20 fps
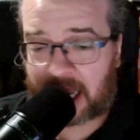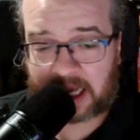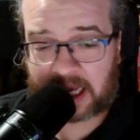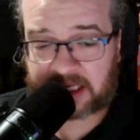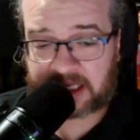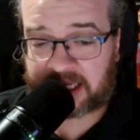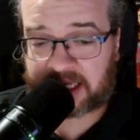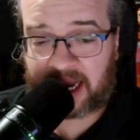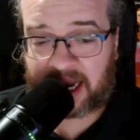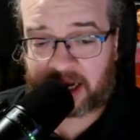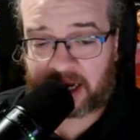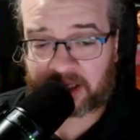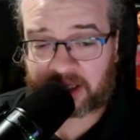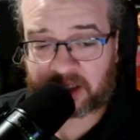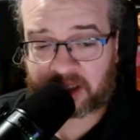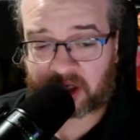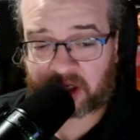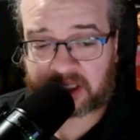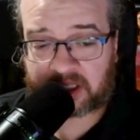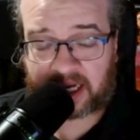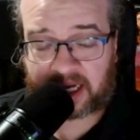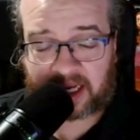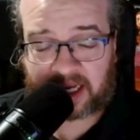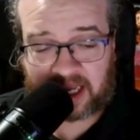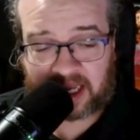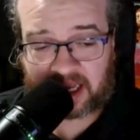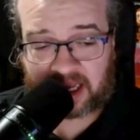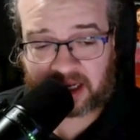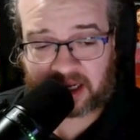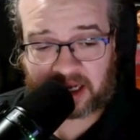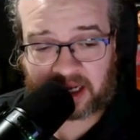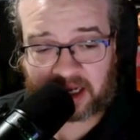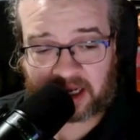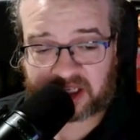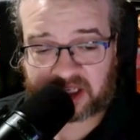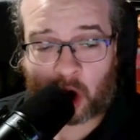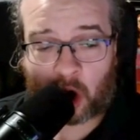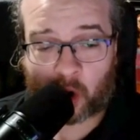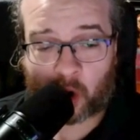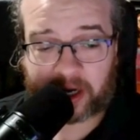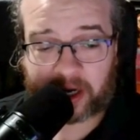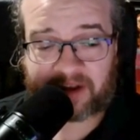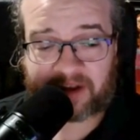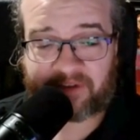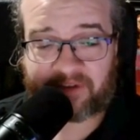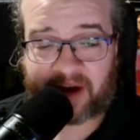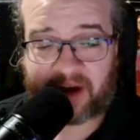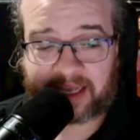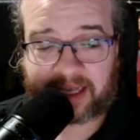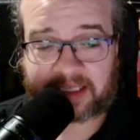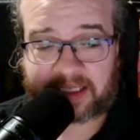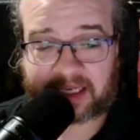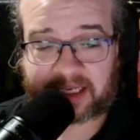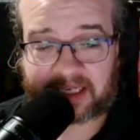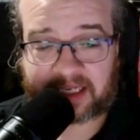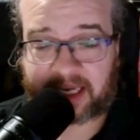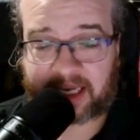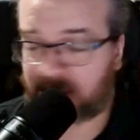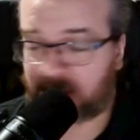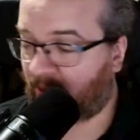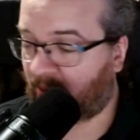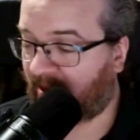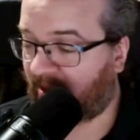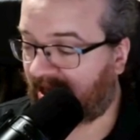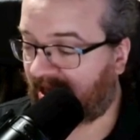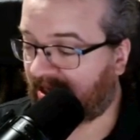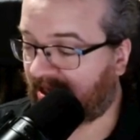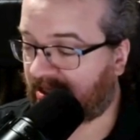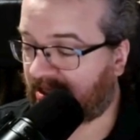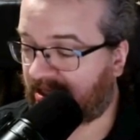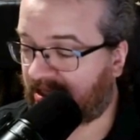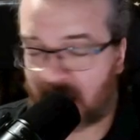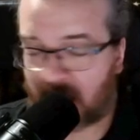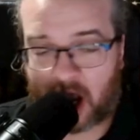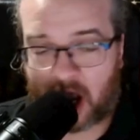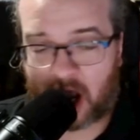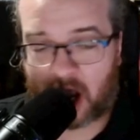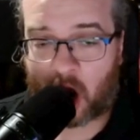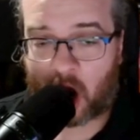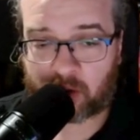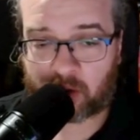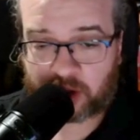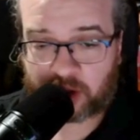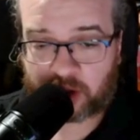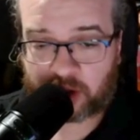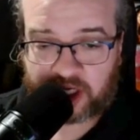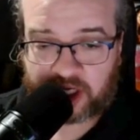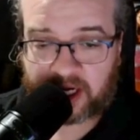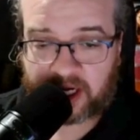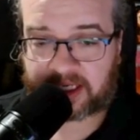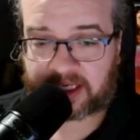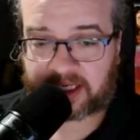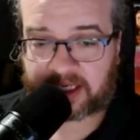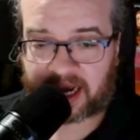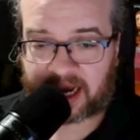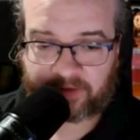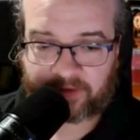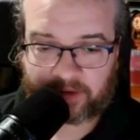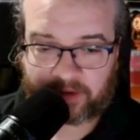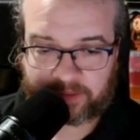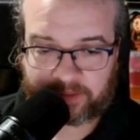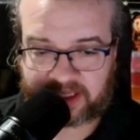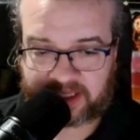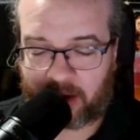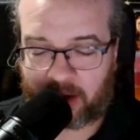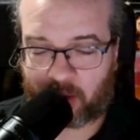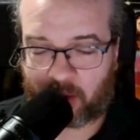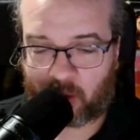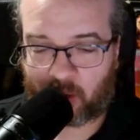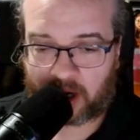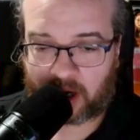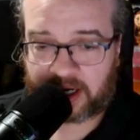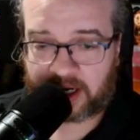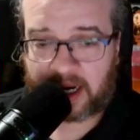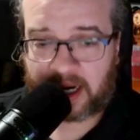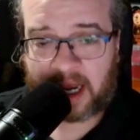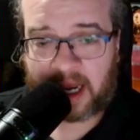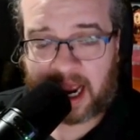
yeah, looks like he is already finding success with his OG deck from set 1,